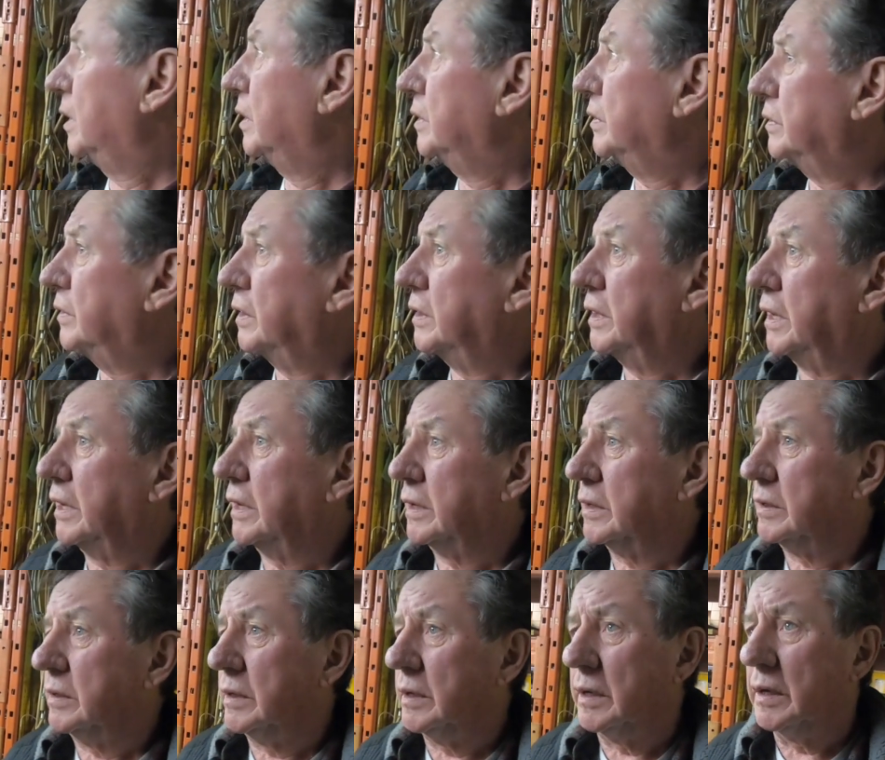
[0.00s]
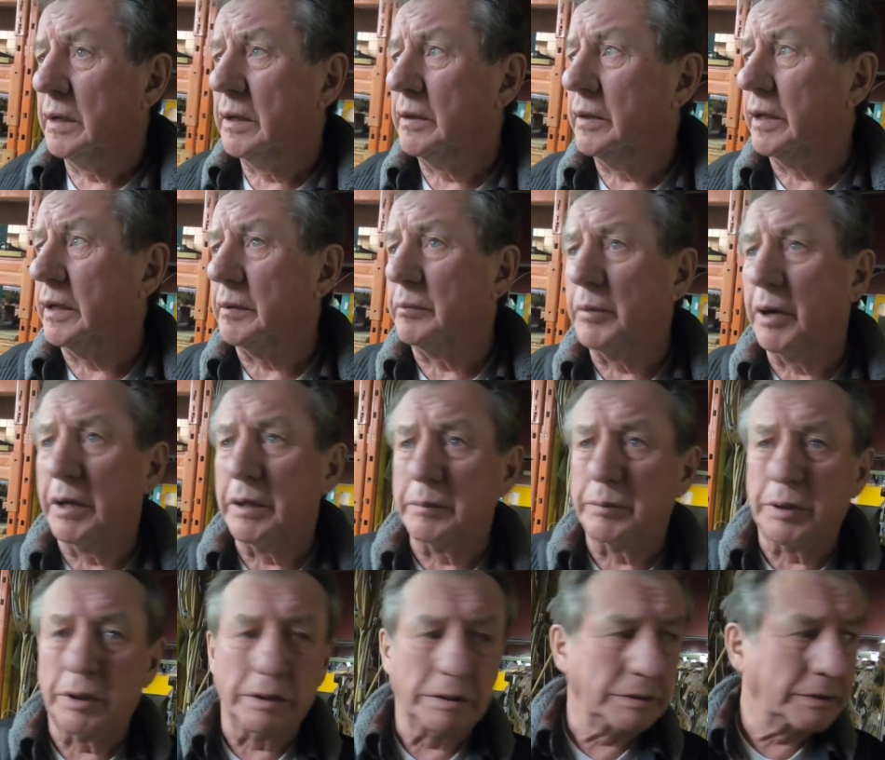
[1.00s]
then they can buy the
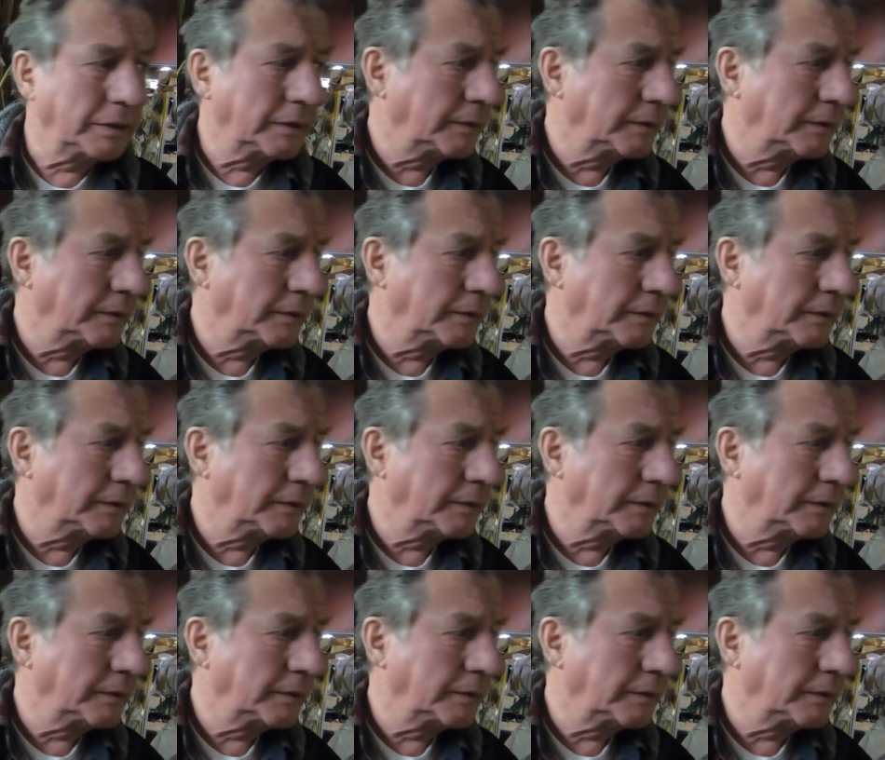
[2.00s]
parts.